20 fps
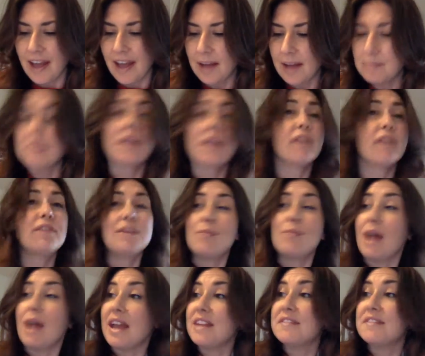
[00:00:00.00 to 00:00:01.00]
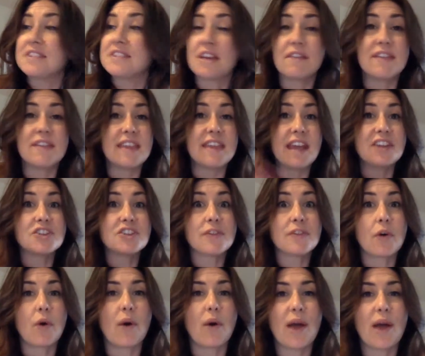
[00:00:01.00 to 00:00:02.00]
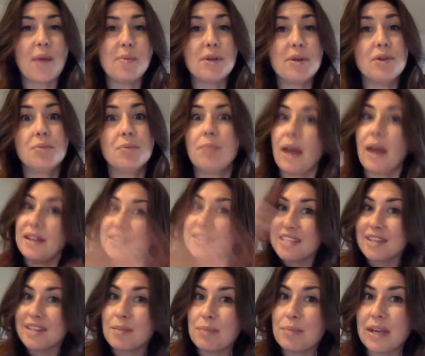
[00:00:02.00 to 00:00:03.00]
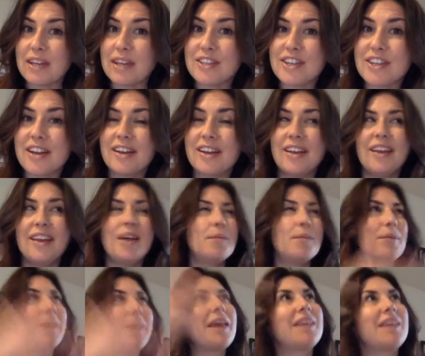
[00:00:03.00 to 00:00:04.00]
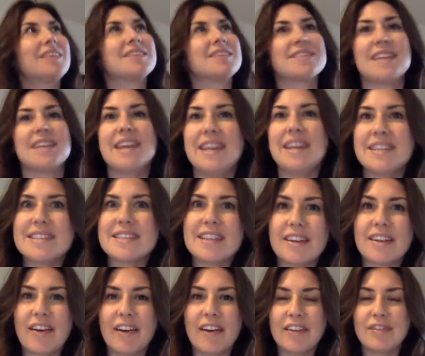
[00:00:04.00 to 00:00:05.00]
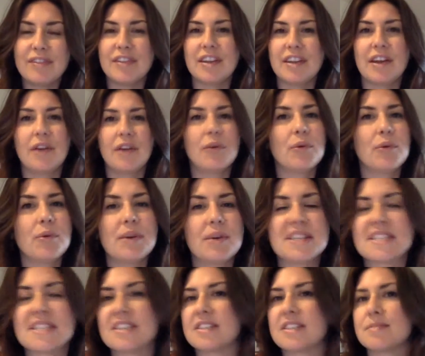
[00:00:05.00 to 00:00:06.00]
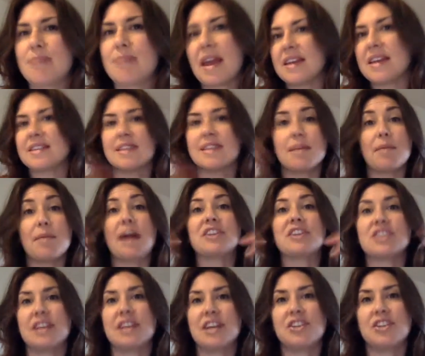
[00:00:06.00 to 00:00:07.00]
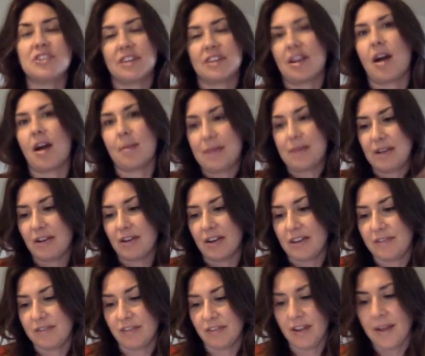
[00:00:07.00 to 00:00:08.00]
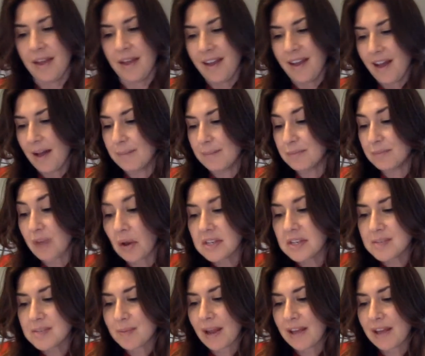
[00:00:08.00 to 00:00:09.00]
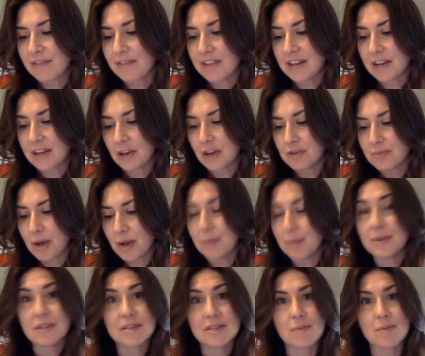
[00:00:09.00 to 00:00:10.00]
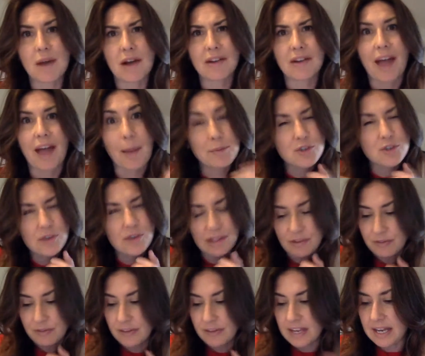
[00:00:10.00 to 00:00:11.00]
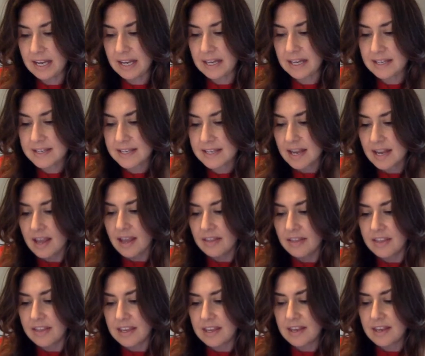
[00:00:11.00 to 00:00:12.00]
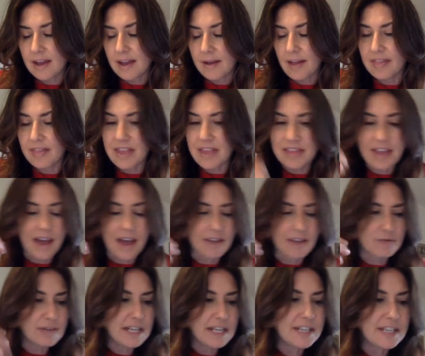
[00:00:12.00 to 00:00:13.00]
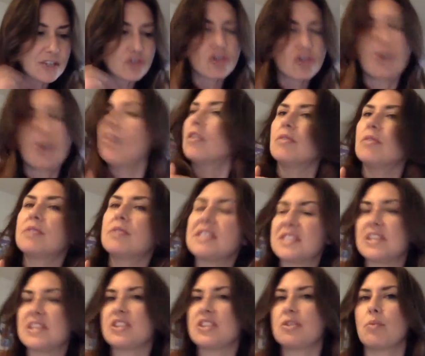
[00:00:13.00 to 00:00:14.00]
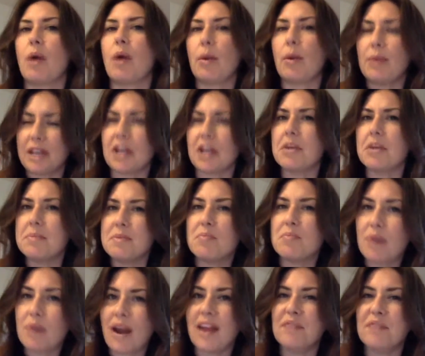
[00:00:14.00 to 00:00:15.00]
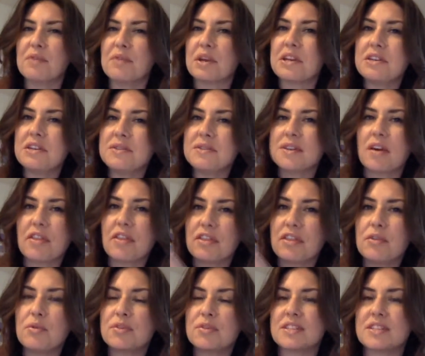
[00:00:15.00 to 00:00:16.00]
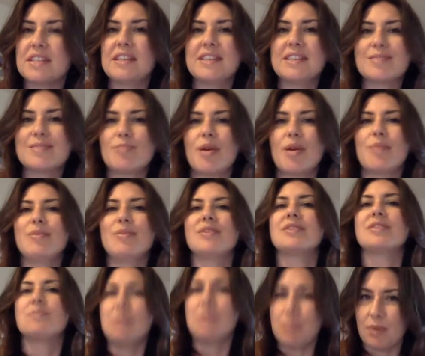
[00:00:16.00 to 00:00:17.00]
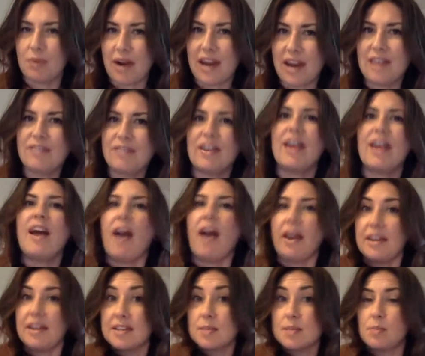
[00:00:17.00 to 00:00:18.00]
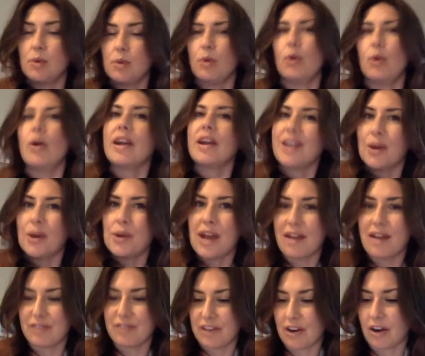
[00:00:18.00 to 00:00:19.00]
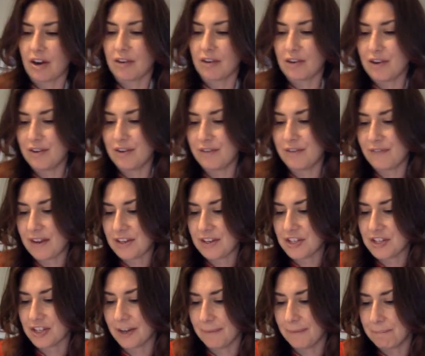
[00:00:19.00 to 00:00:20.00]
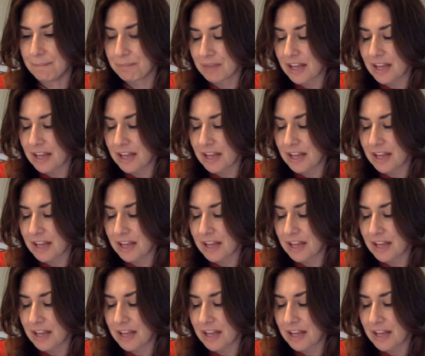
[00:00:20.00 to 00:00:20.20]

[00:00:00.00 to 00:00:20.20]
Lovely waves over the edge of the hot air balloon, painting the picture, bringing the scene to life, always just makes the imagination come alive. Nice play of the alone moment as well, capturing the feelings, and then that really strong decision, well, we're going to be brave, we're going to use our thoughts in this moment to be brave and explore and go and have our own adventure.